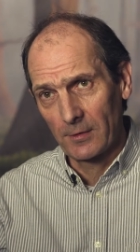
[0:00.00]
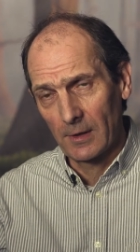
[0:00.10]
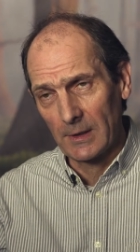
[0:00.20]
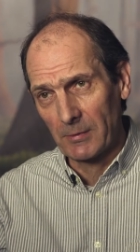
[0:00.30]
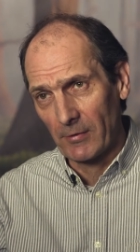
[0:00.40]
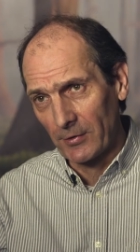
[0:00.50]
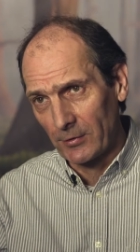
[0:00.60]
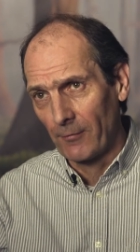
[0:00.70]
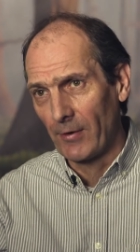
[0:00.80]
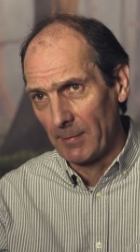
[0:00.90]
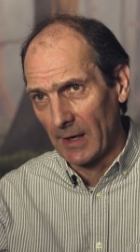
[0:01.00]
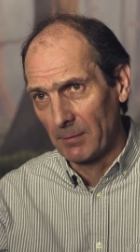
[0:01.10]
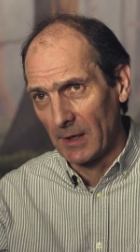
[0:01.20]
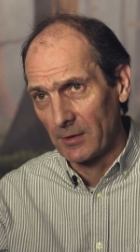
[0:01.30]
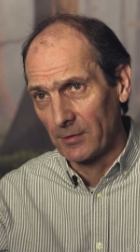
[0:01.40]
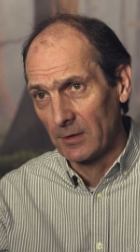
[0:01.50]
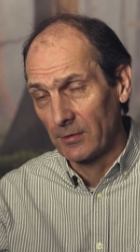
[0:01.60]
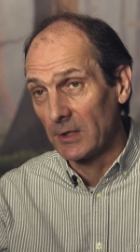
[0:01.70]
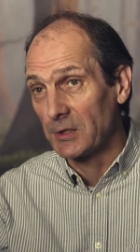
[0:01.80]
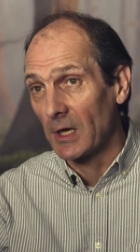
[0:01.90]
a number of our stop frame animators in
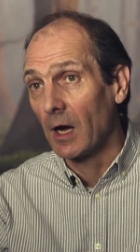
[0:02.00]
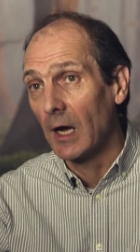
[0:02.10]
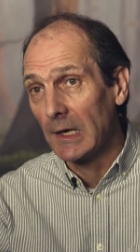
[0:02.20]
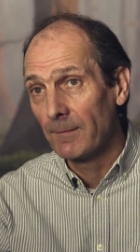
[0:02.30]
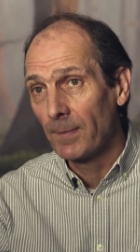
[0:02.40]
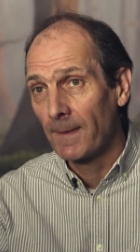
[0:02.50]
CGI.